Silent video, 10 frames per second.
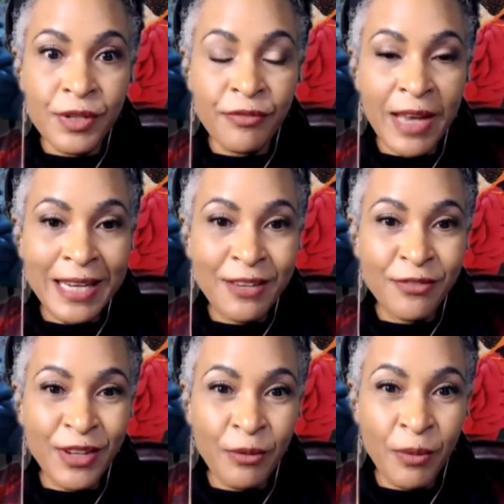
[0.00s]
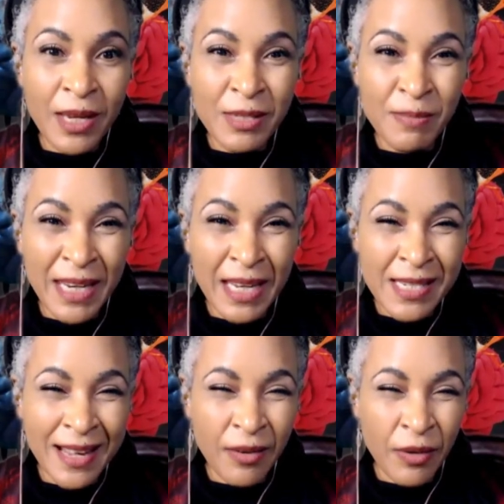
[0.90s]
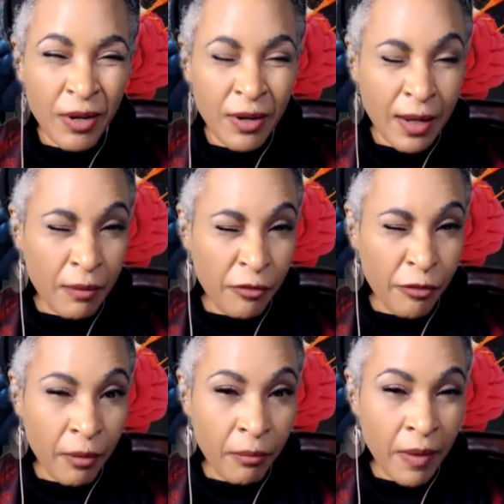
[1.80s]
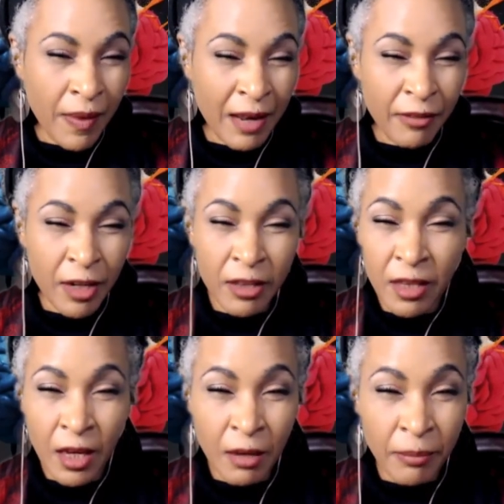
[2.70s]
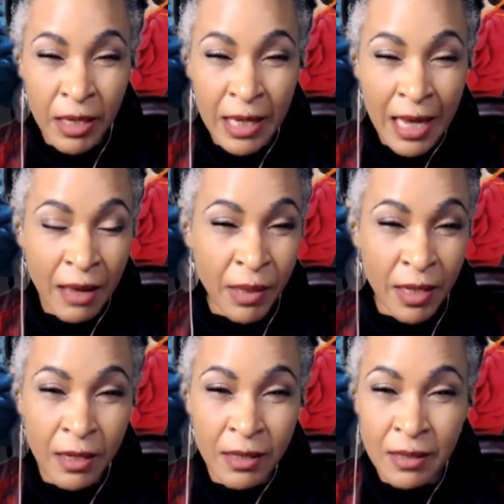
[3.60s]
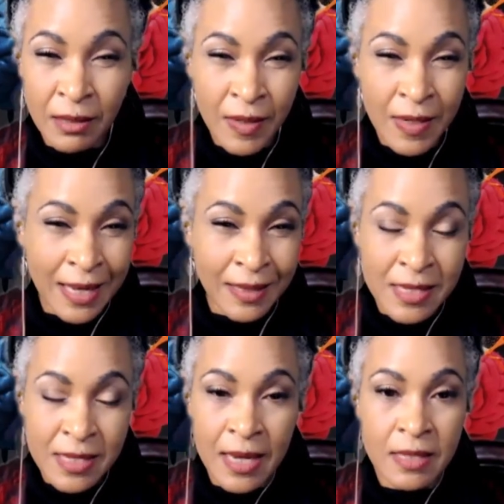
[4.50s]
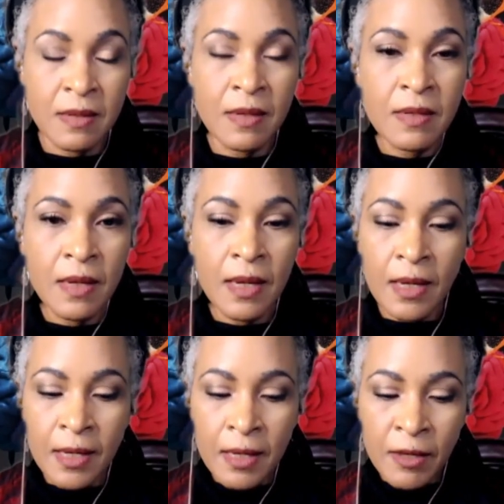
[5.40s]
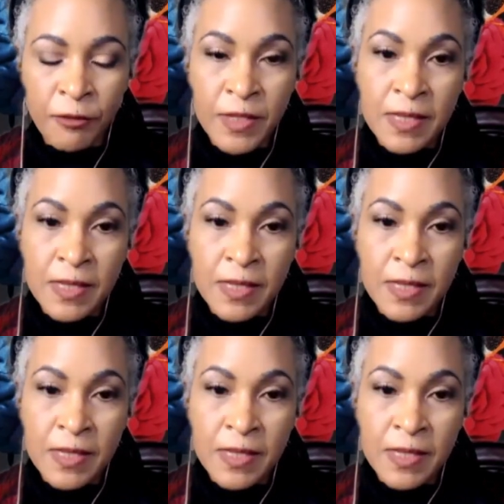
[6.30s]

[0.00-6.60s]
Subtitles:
if I leave here, where's my next salary going to come from? And then I've got to think about how am I going to create this exit. For